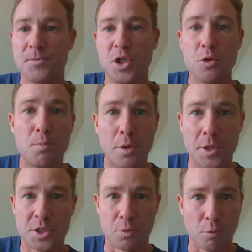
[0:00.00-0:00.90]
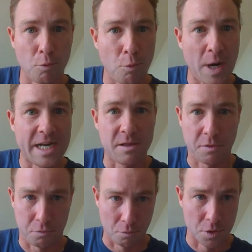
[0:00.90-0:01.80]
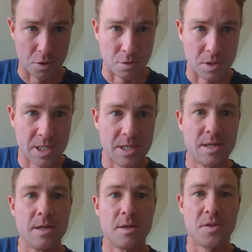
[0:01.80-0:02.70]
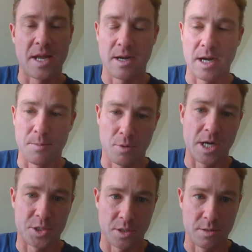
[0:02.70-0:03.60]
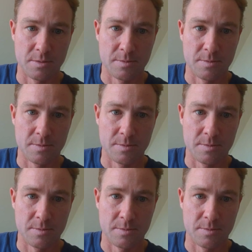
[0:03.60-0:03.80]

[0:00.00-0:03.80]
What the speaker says: you push right through that high pressure.